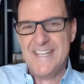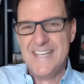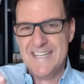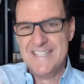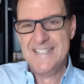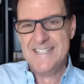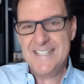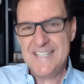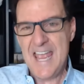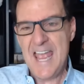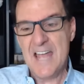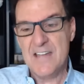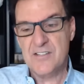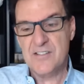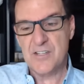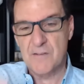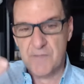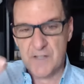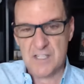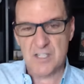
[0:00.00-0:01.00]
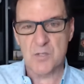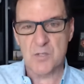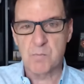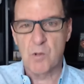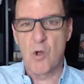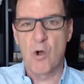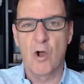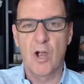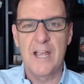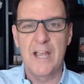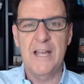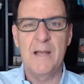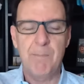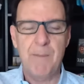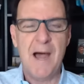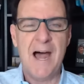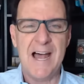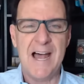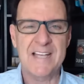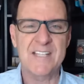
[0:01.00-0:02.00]
the intent of exploring a
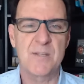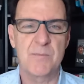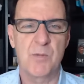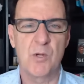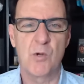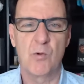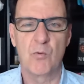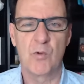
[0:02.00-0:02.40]
possible